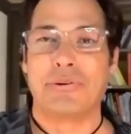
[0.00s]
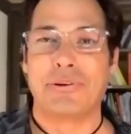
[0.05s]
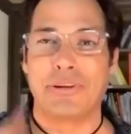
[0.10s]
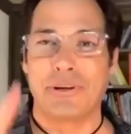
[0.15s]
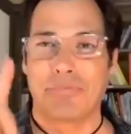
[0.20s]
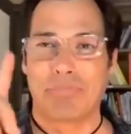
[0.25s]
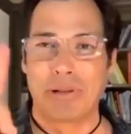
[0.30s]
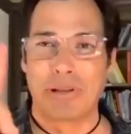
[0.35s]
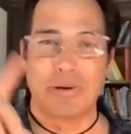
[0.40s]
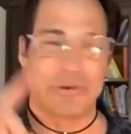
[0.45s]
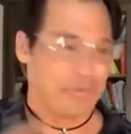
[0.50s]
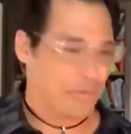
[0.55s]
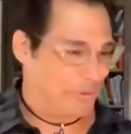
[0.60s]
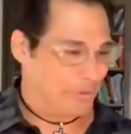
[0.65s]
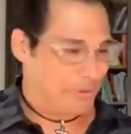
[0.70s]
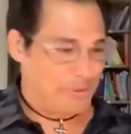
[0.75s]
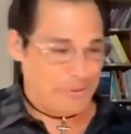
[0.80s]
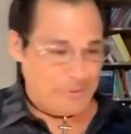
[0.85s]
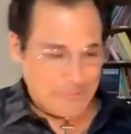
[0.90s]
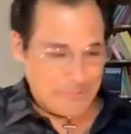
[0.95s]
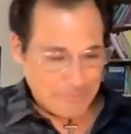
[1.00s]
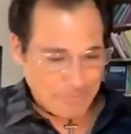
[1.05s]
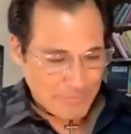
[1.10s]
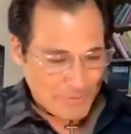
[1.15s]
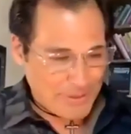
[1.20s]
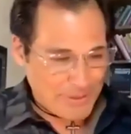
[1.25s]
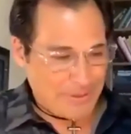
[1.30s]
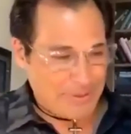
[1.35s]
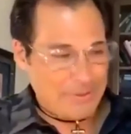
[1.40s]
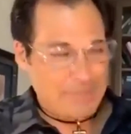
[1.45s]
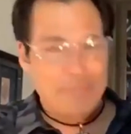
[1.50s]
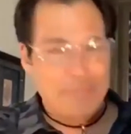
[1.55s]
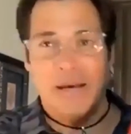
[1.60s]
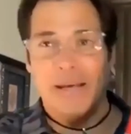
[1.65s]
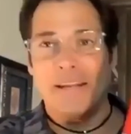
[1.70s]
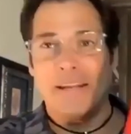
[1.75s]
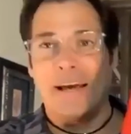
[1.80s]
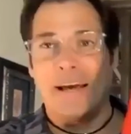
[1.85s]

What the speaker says: You're blue. But